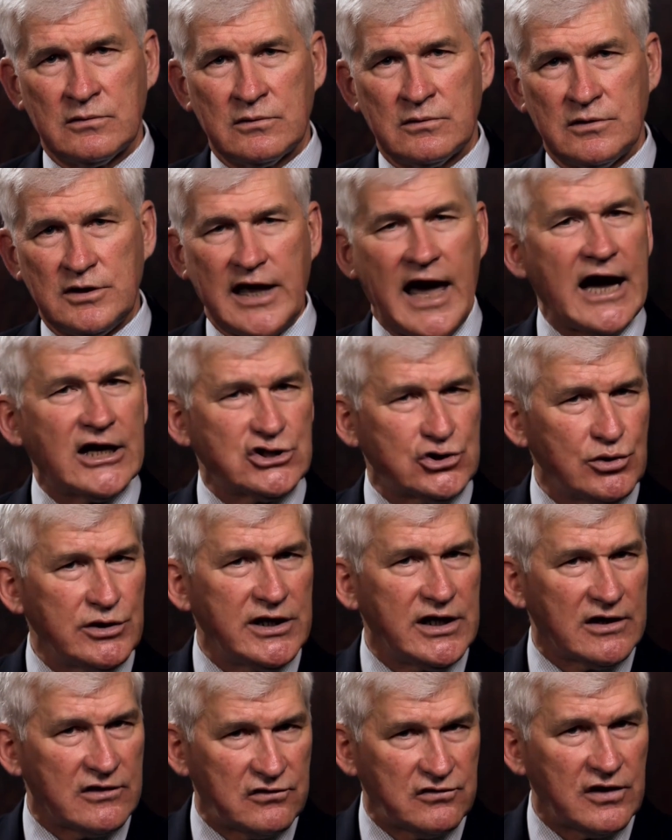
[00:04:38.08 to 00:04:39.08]
The
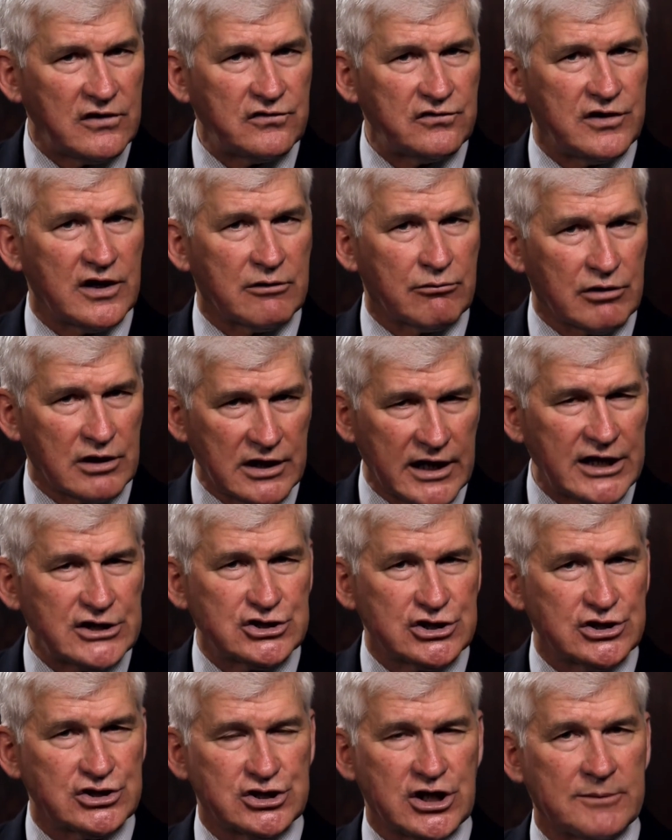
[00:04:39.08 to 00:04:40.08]
actually existing
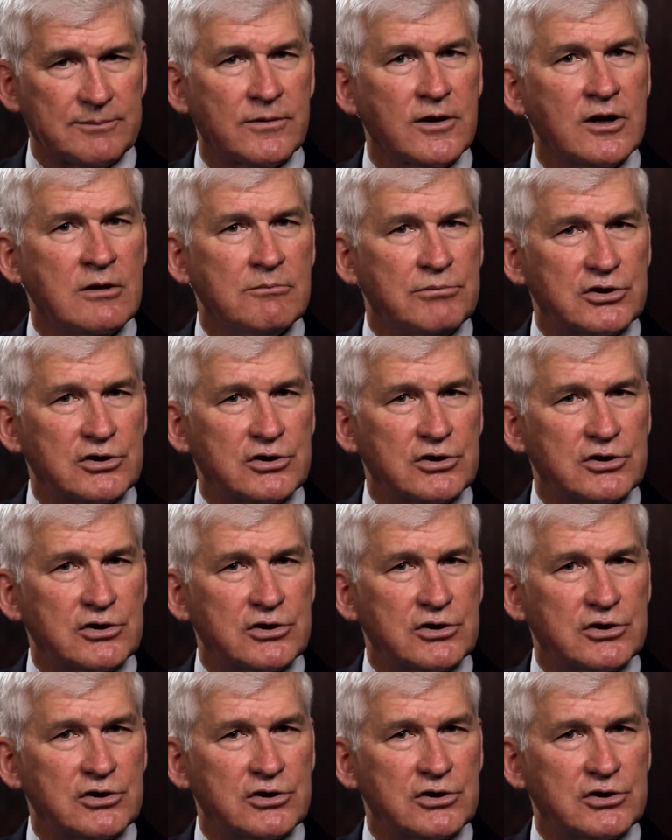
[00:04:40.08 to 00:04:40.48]
relationship